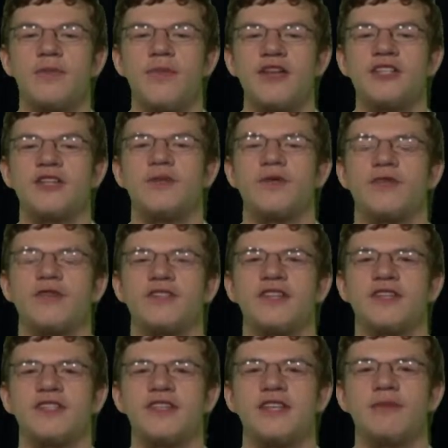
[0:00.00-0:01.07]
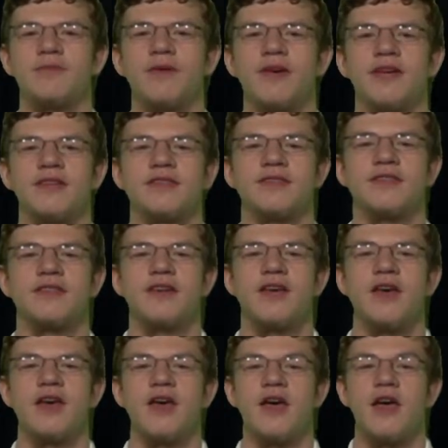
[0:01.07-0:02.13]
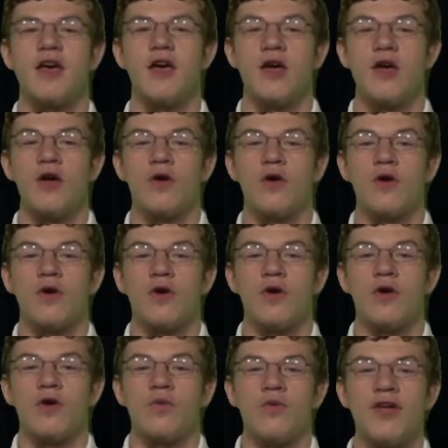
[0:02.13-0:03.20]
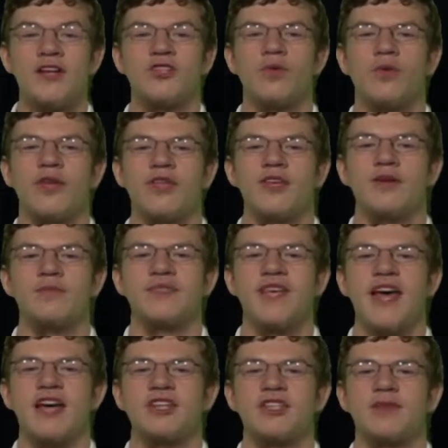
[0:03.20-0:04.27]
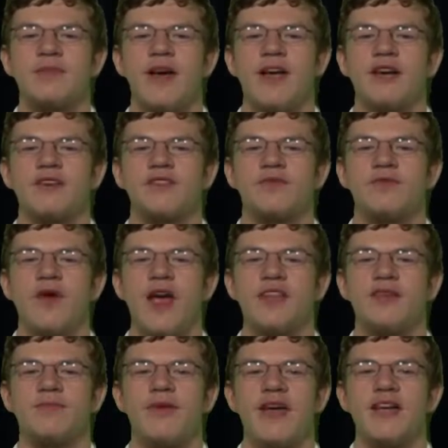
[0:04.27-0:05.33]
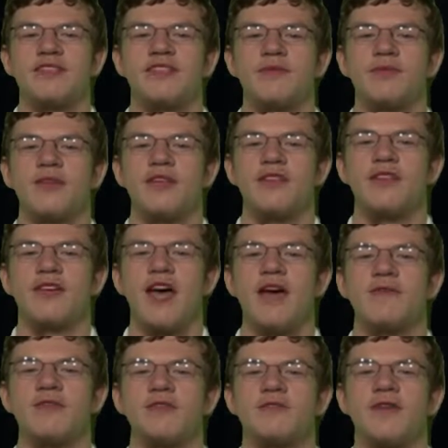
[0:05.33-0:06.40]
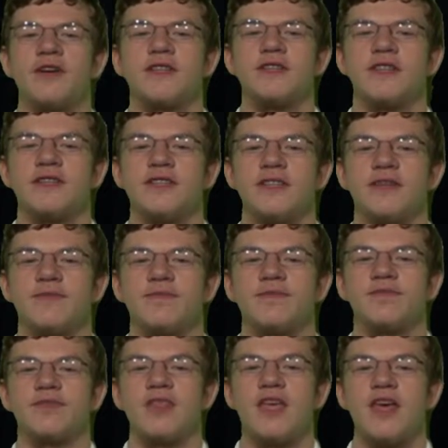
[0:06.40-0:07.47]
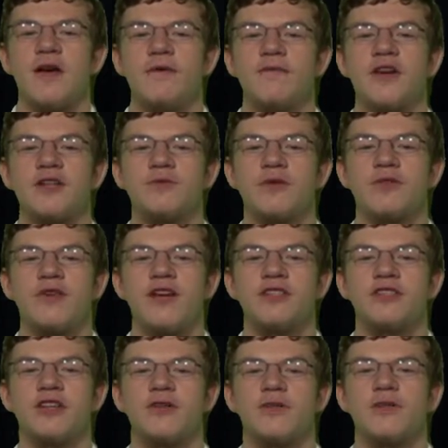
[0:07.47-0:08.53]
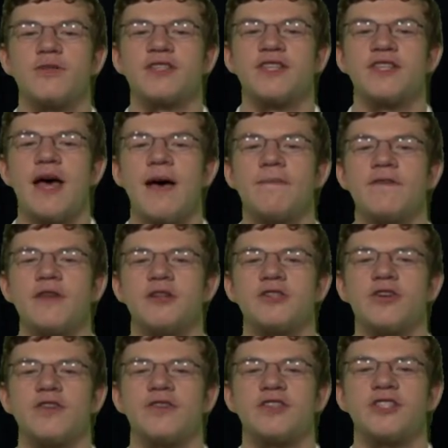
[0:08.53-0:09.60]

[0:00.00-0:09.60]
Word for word: mention with her 16th place. Rachel Williams, Ashley Myers, and Riley Banks completed the conference varsity team. Freshman Grace Serbel was the top finisher in the